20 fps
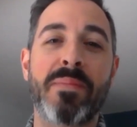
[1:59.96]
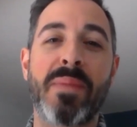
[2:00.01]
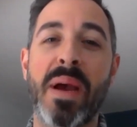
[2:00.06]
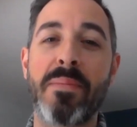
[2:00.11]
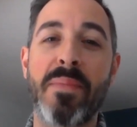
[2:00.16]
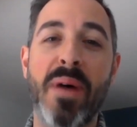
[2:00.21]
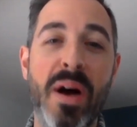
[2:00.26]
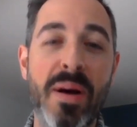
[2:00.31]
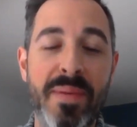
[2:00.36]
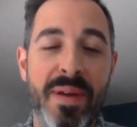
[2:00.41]

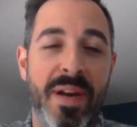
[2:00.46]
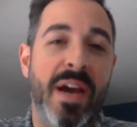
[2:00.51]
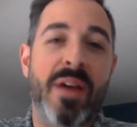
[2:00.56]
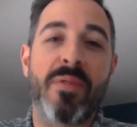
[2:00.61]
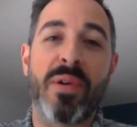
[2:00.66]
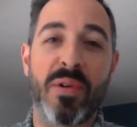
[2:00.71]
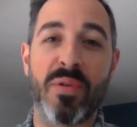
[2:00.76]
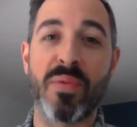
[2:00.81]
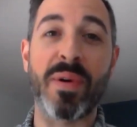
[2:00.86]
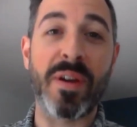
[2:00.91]
my mom and I,
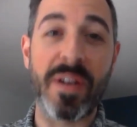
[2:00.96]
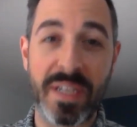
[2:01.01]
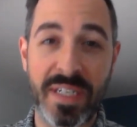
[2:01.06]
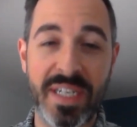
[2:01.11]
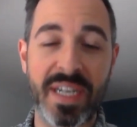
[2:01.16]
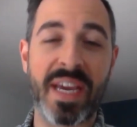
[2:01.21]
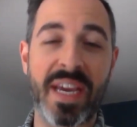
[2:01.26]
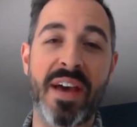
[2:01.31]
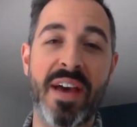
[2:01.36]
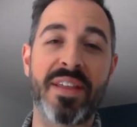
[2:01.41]
we were working
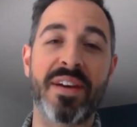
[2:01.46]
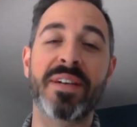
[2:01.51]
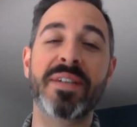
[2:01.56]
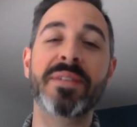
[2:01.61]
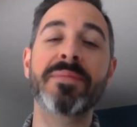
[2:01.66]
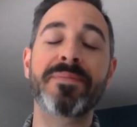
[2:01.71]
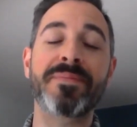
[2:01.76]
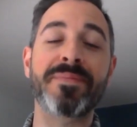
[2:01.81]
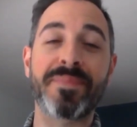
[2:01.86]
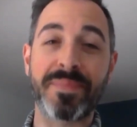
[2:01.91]

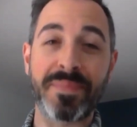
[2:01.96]
together